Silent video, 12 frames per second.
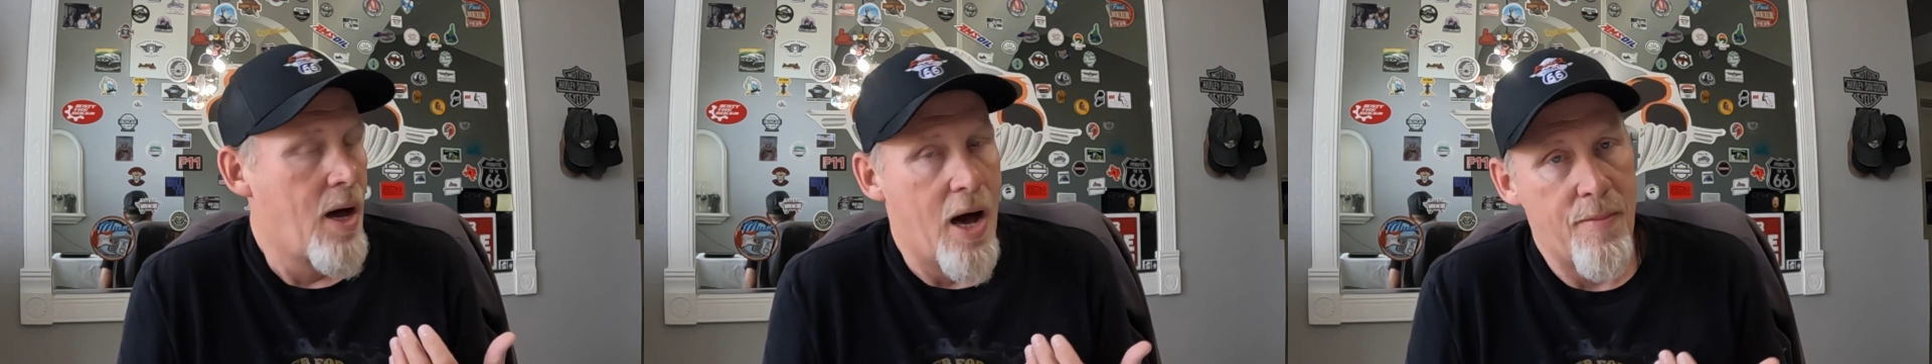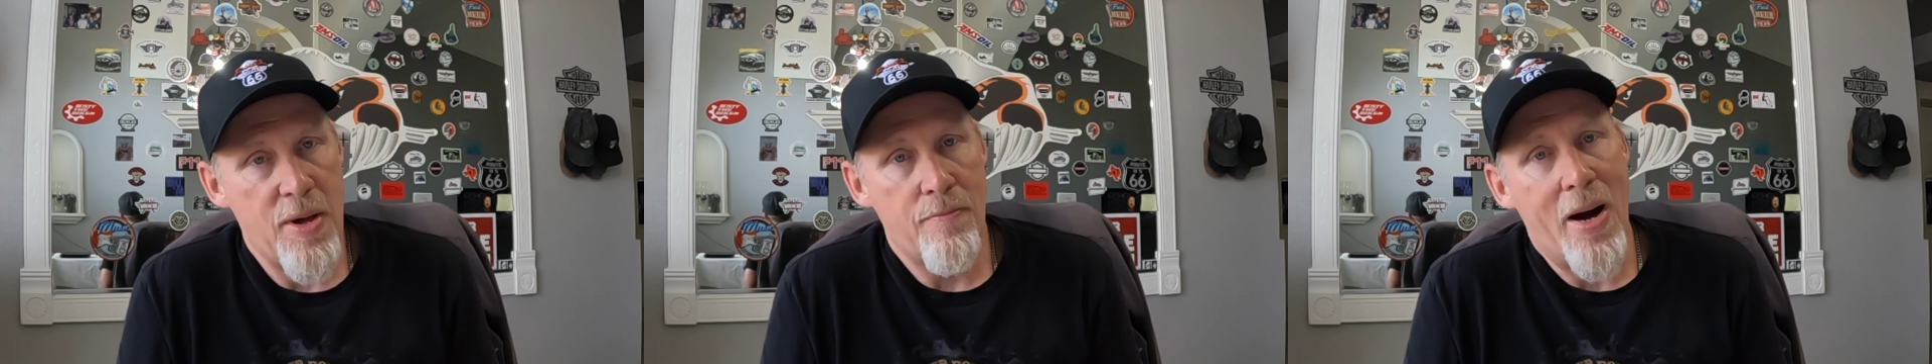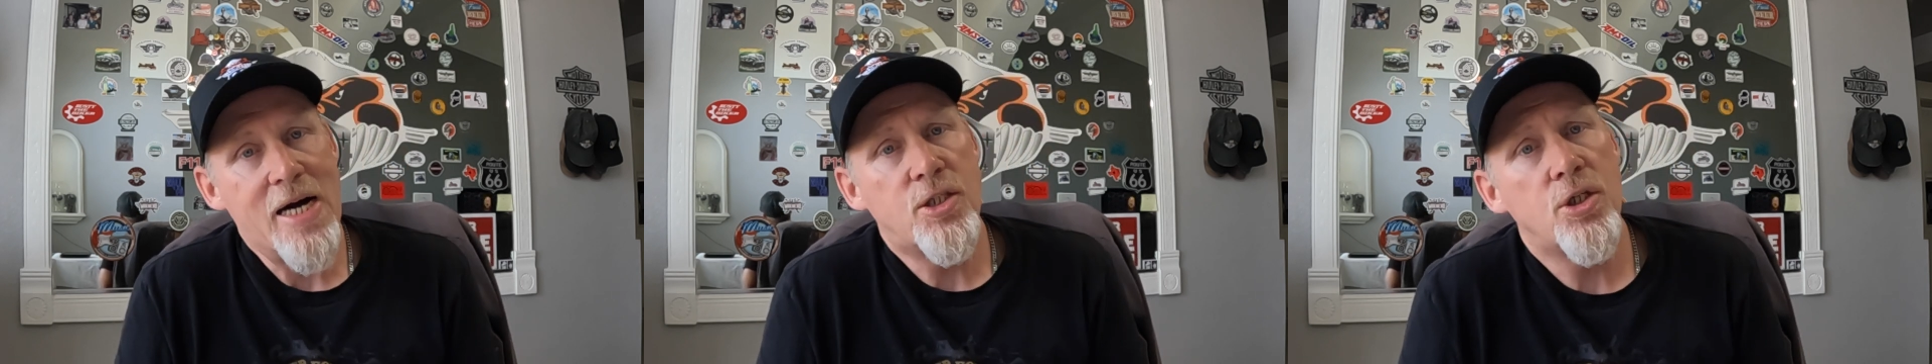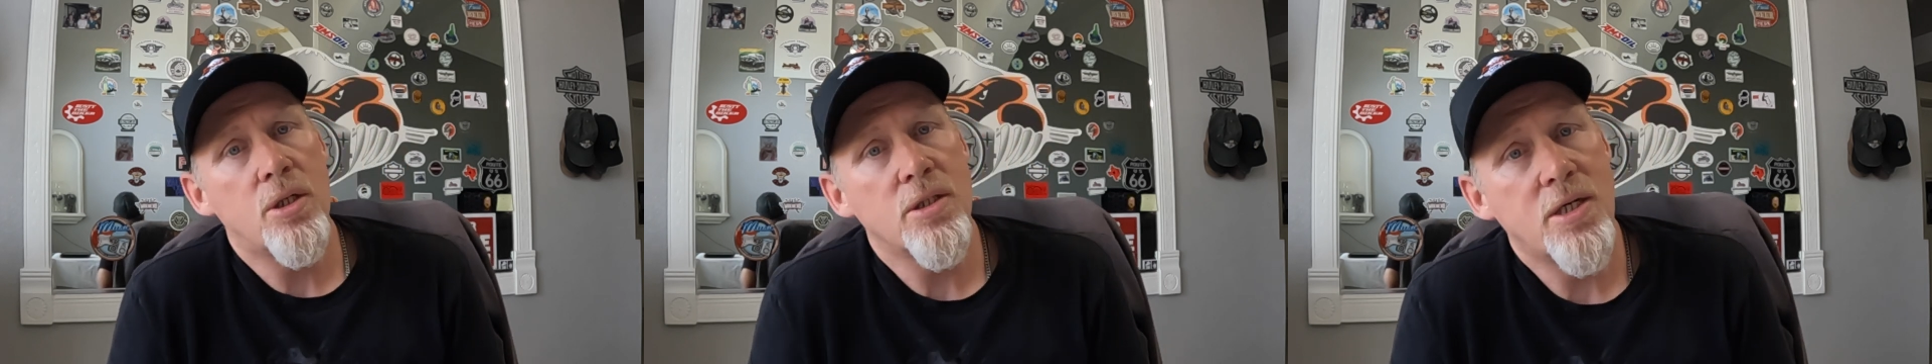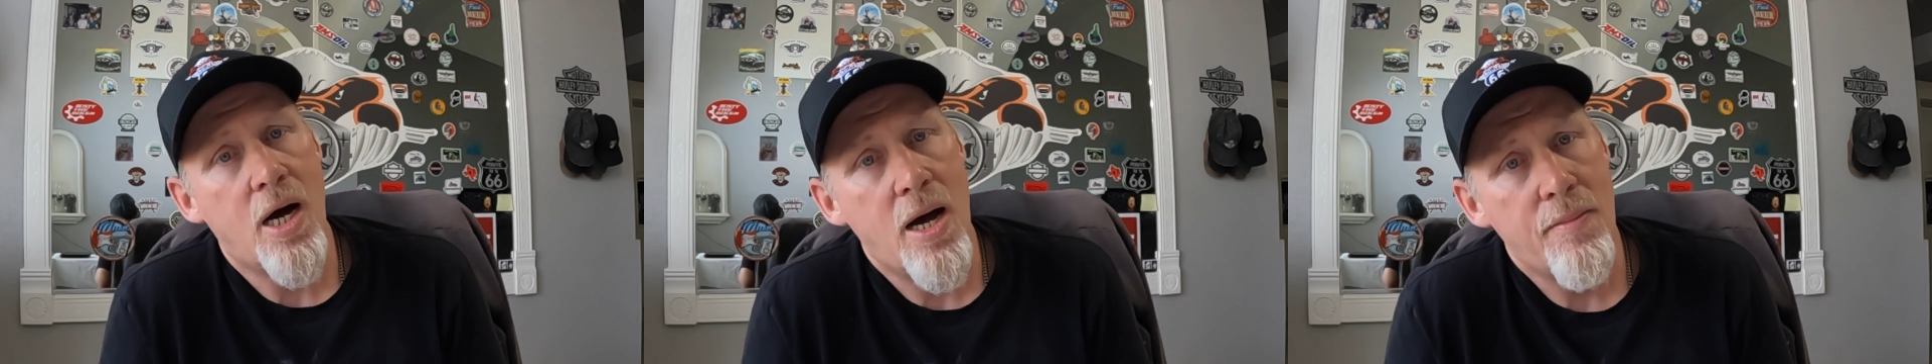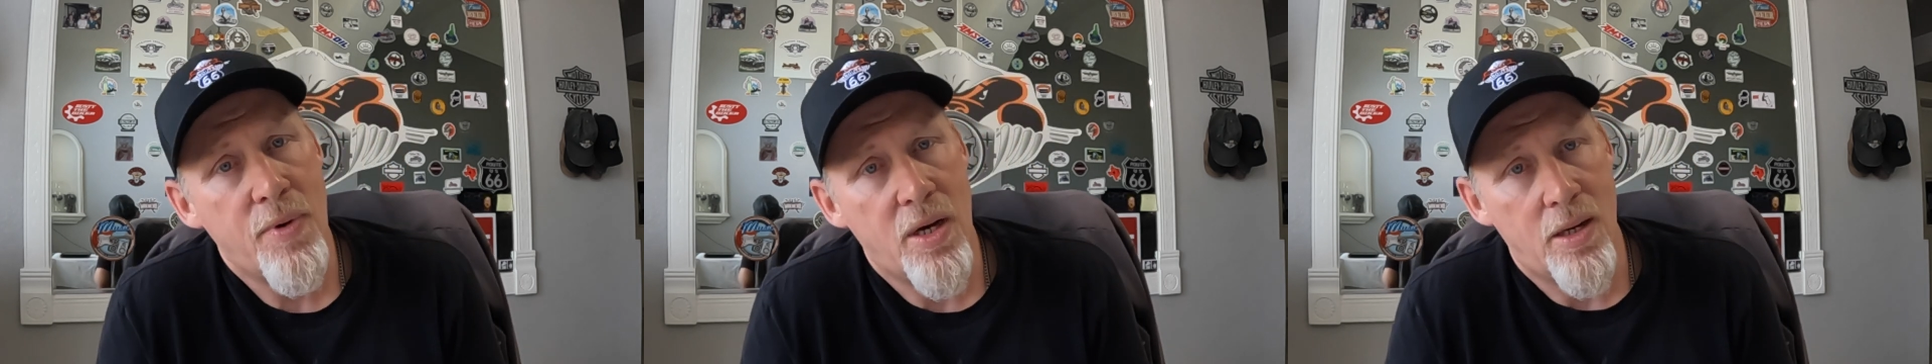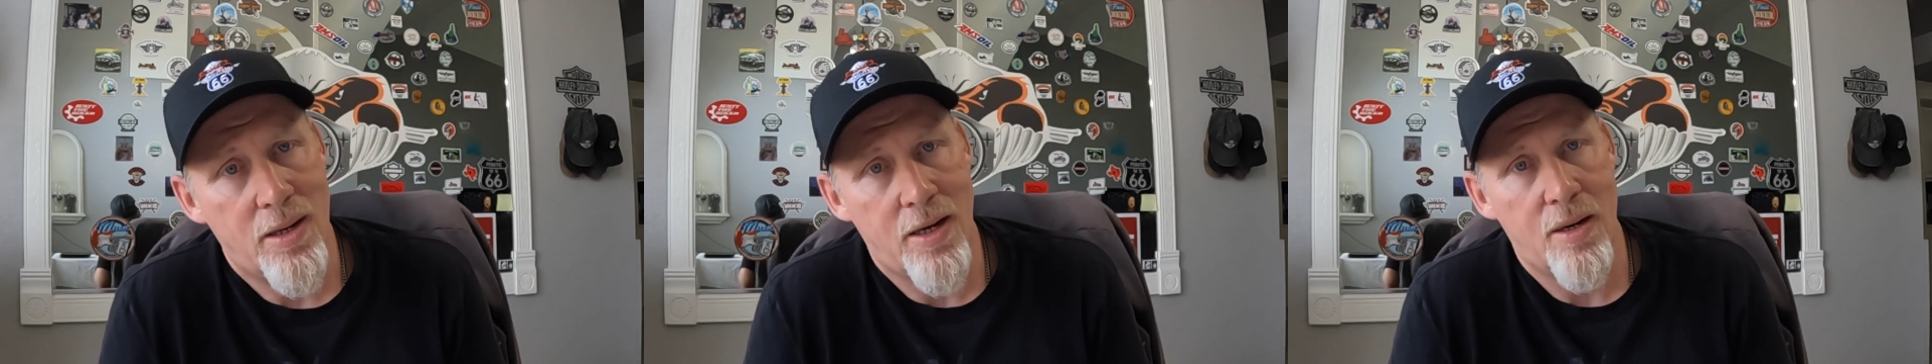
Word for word: I mean, my chill time